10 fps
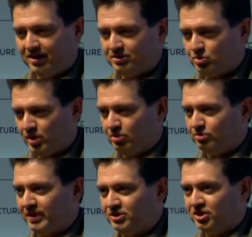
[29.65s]
throughout
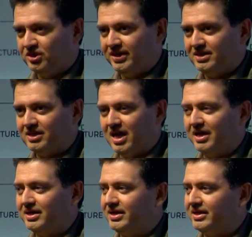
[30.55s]
my journey as an
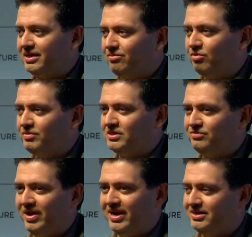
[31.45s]
architect, I've always
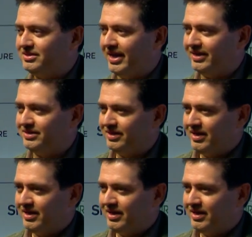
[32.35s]
felt that